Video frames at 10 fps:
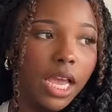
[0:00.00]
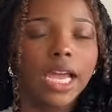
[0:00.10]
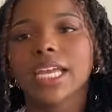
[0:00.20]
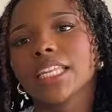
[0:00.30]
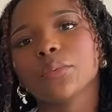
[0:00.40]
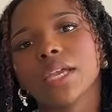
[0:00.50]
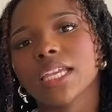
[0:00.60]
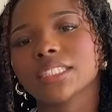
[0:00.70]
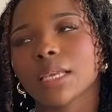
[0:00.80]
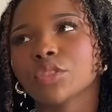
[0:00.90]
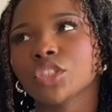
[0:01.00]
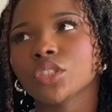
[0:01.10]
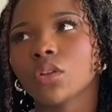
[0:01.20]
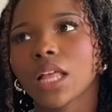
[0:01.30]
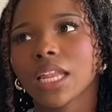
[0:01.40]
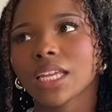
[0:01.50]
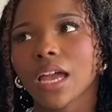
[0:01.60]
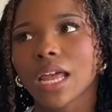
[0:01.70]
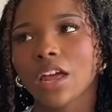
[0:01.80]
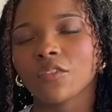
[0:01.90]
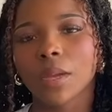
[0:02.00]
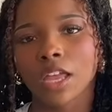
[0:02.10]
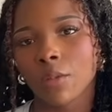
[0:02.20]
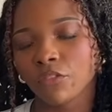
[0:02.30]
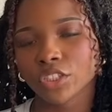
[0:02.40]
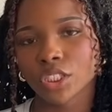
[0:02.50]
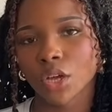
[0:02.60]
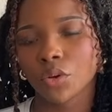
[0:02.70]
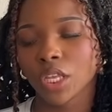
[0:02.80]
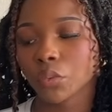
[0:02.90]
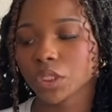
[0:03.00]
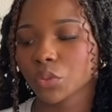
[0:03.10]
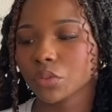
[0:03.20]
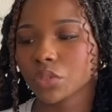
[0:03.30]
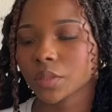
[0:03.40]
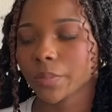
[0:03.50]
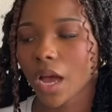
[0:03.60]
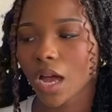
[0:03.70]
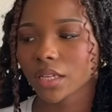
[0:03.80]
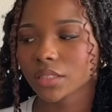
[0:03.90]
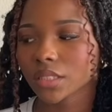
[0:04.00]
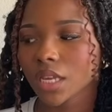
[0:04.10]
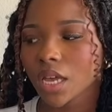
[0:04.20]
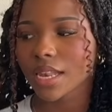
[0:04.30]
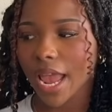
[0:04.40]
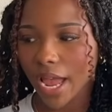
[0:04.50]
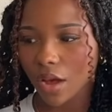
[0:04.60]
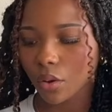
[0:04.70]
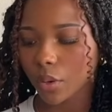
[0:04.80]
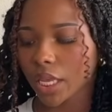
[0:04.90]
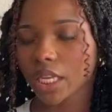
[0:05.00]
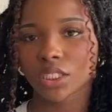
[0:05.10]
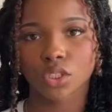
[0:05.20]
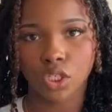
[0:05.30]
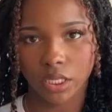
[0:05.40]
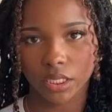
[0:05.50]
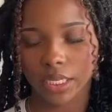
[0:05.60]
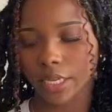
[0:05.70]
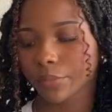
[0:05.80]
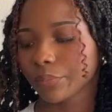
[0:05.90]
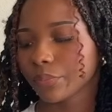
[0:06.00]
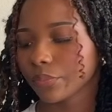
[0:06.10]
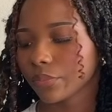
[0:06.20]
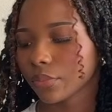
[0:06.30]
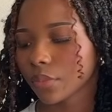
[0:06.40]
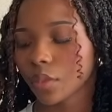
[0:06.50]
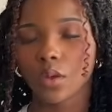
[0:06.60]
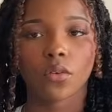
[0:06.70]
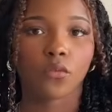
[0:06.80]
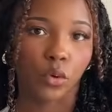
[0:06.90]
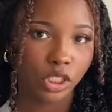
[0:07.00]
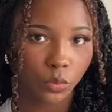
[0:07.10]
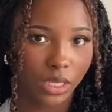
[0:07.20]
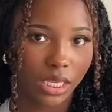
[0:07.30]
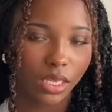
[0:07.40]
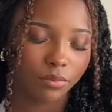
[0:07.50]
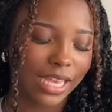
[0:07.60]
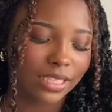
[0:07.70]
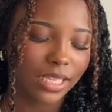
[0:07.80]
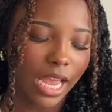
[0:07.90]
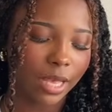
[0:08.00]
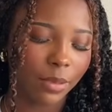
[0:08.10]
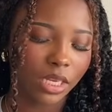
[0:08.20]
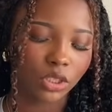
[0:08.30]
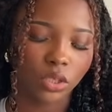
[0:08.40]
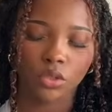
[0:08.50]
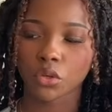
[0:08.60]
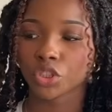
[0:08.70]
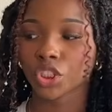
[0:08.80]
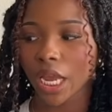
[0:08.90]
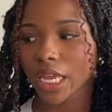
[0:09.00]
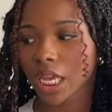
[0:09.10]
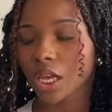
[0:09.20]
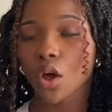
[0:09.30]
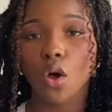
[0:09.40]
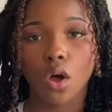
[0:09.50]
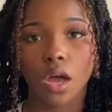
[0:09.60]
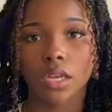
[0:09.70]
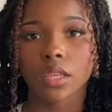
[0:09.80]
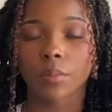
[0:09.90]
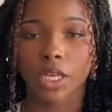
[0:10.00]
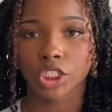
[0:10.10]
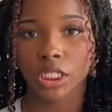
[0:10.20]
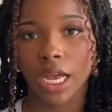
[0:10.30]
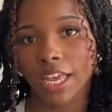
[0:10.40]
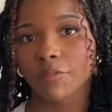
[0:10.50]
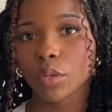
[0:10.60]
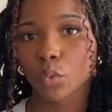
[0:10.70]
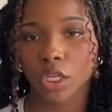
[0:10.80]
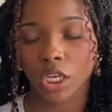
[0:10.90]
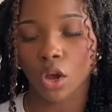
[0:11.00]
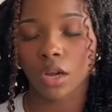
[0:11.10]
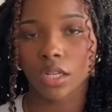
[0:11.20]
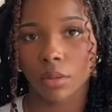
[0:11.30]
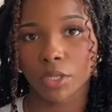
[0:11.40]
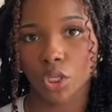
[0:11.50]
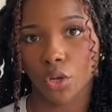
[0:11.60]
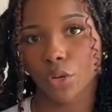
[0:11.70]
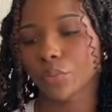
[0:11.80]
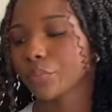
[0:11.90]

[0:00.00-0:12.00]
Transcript: Anyways, I'm just so glad I got out of my comfort zone and went to a new spot. Now it is currently 4:20 and I am gonna start crocheting on the plushie I have been working on. Let me show you.